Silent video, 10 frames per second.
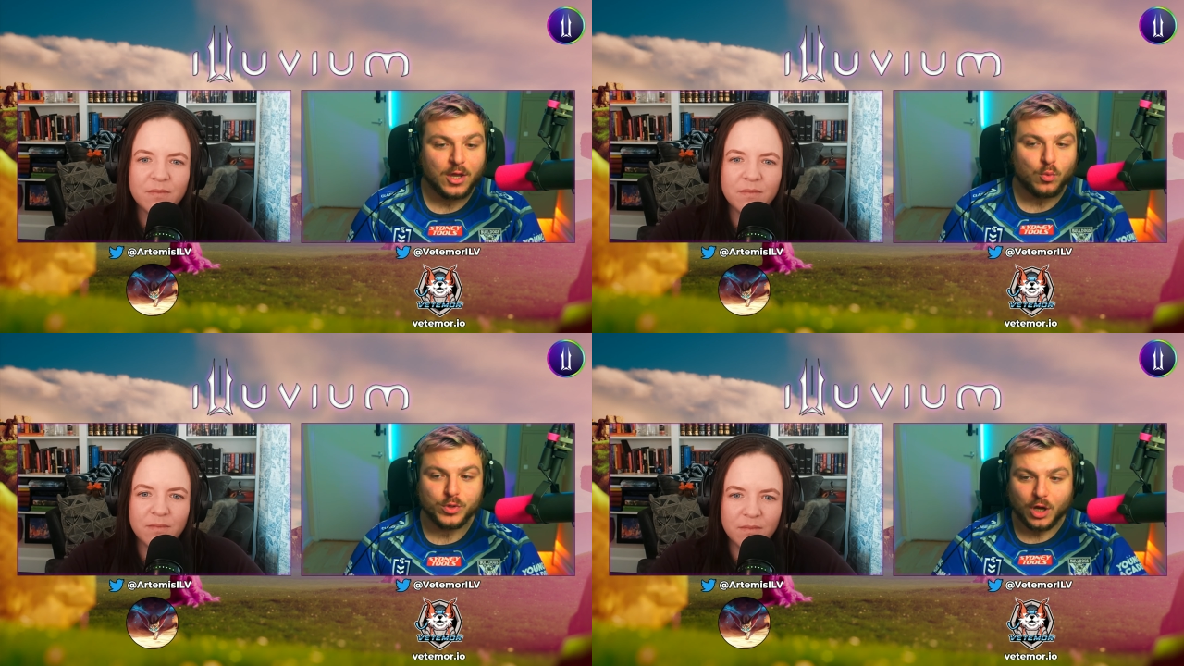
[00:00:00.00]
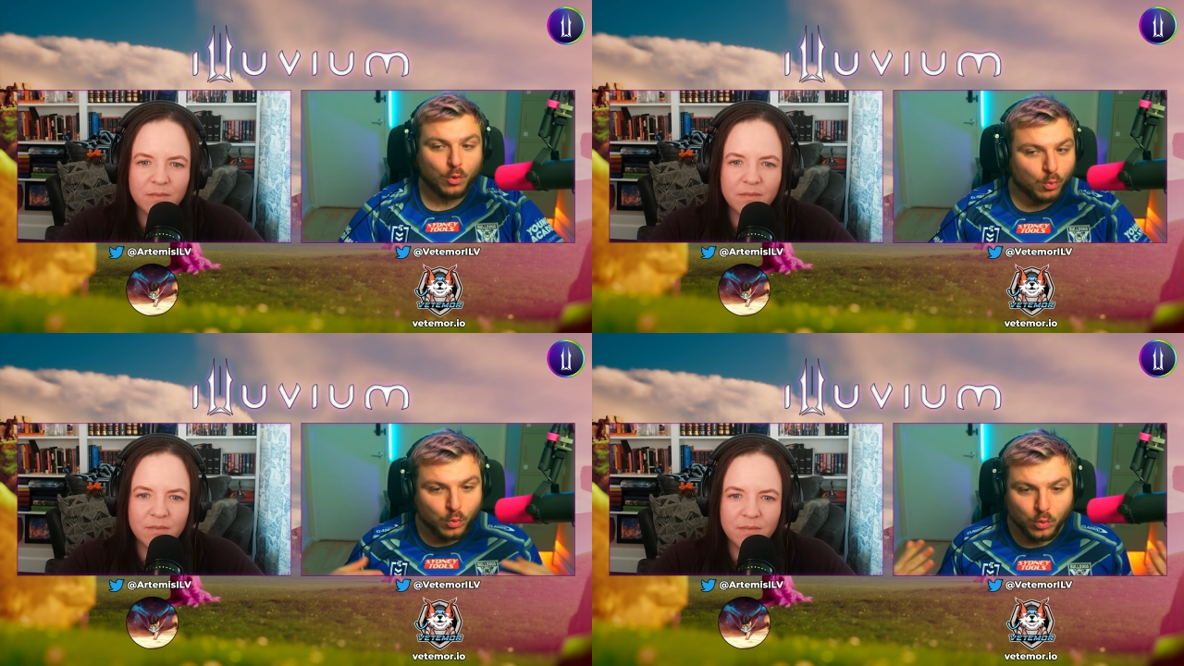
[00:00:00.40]
Speaker 1: We are
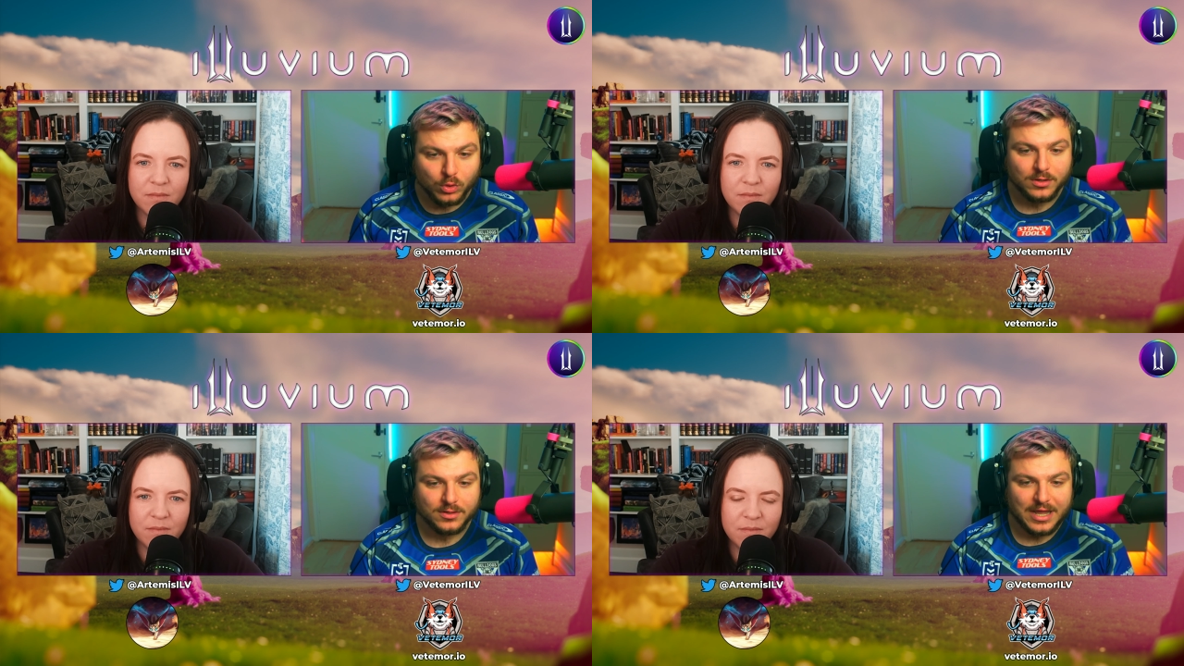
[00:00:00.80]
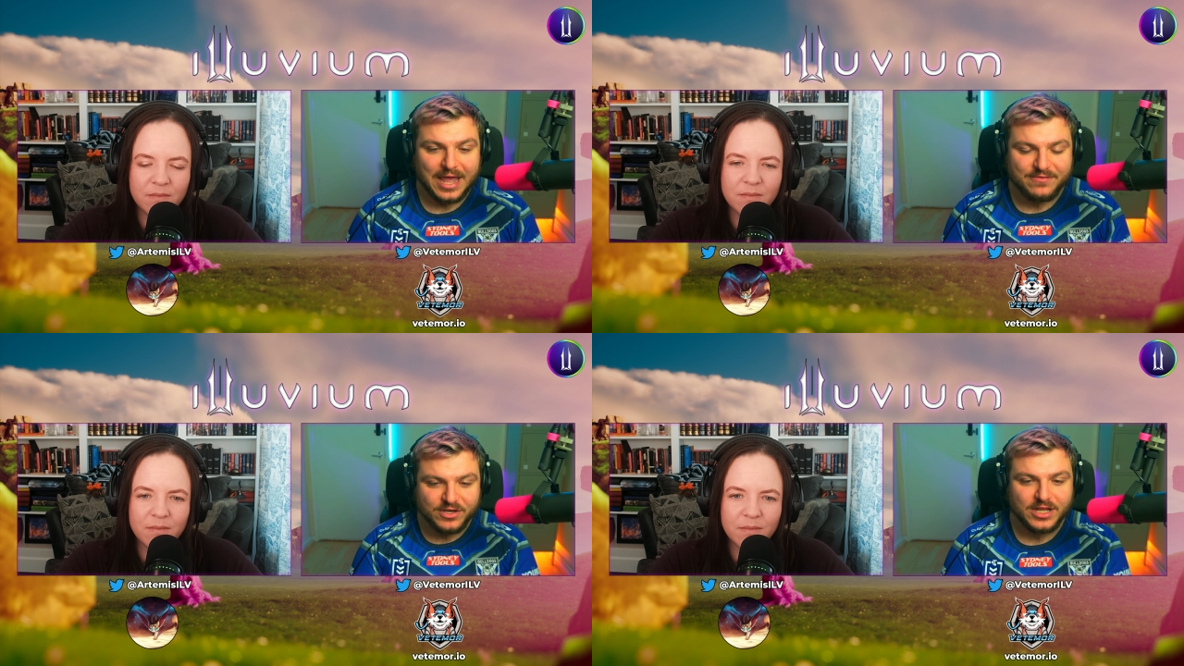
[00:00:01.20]
all,
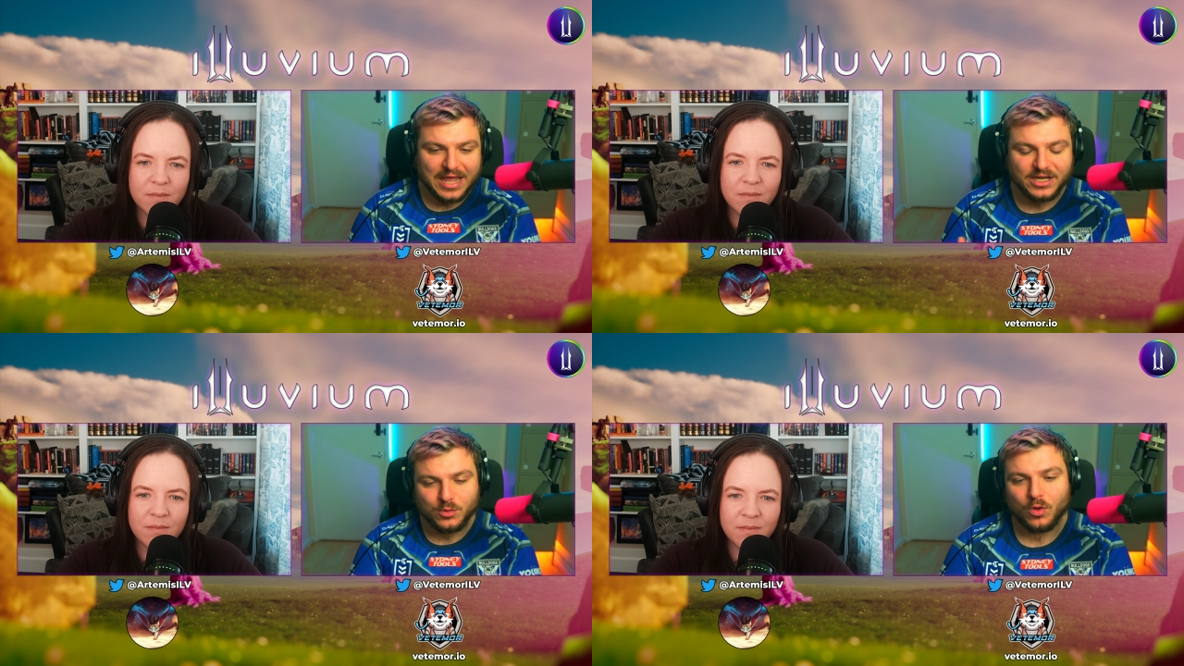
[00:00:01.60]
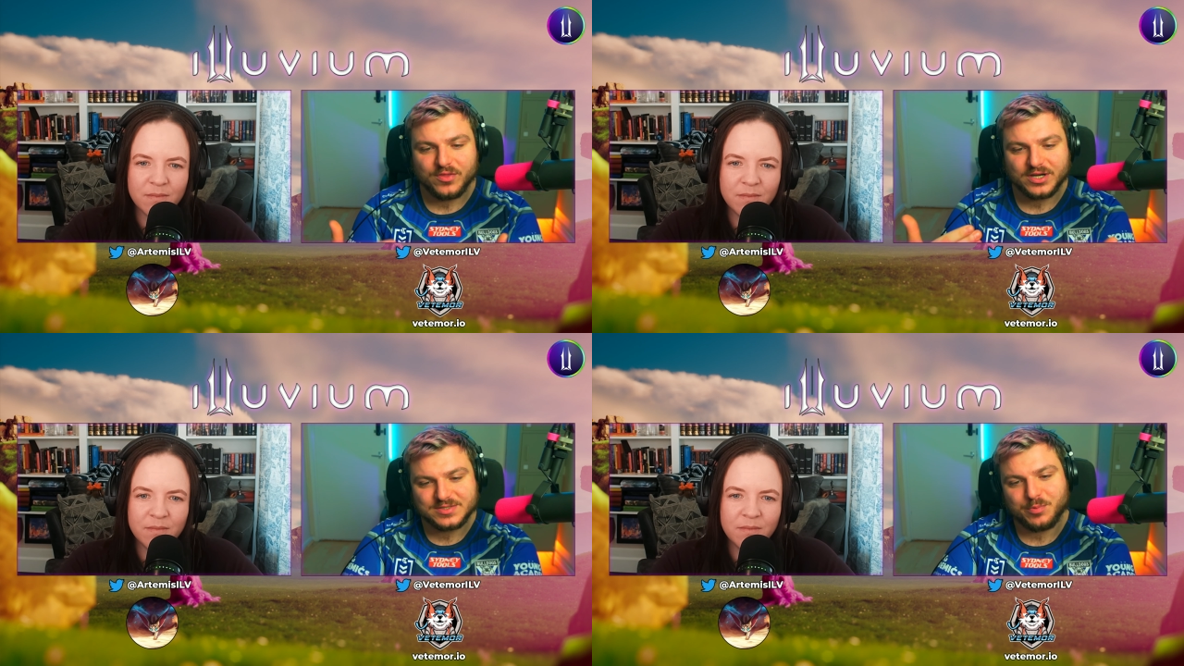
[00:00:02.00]
any anyone
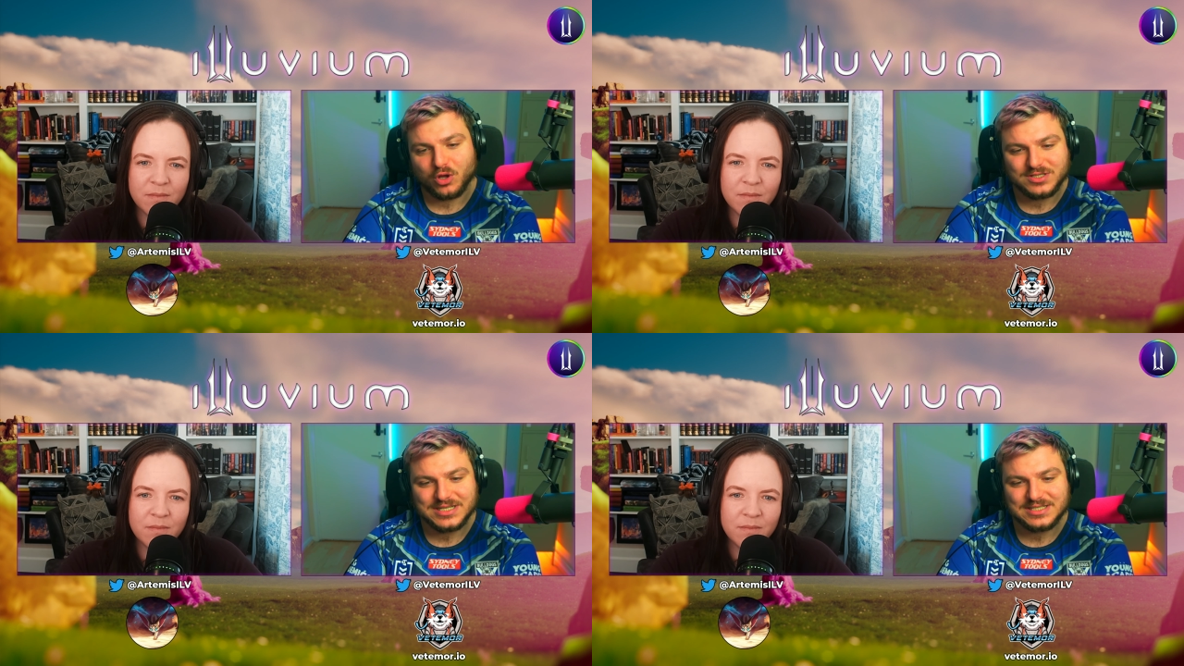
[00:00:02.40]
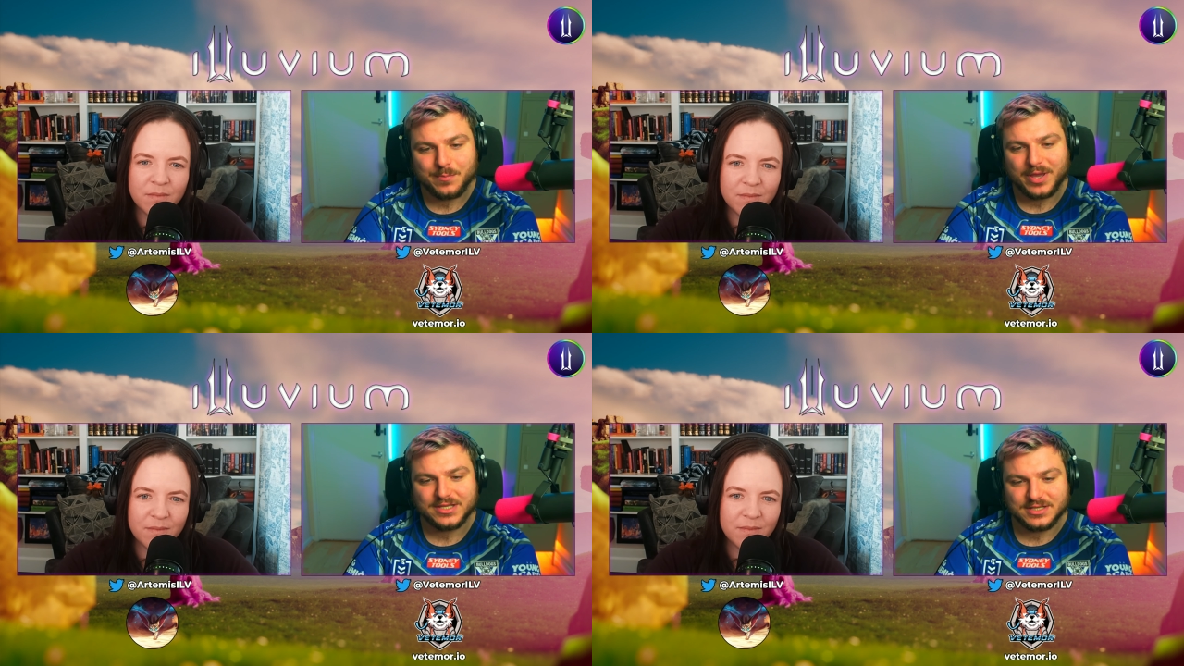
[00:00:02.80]
that is
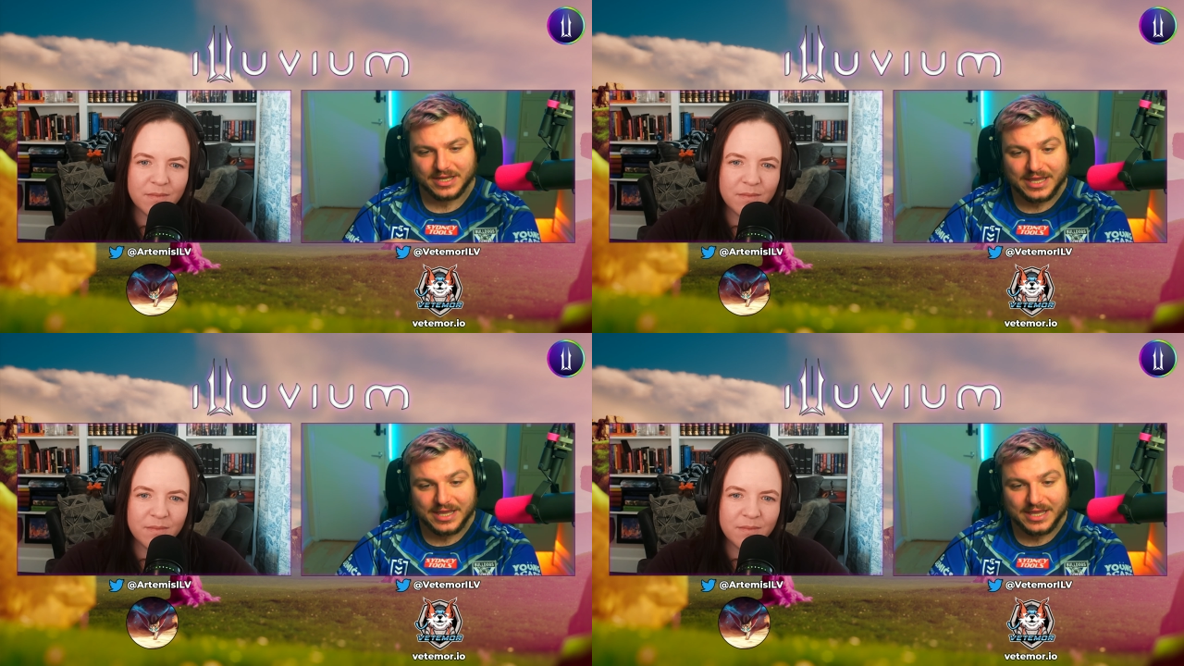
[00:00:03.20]
participating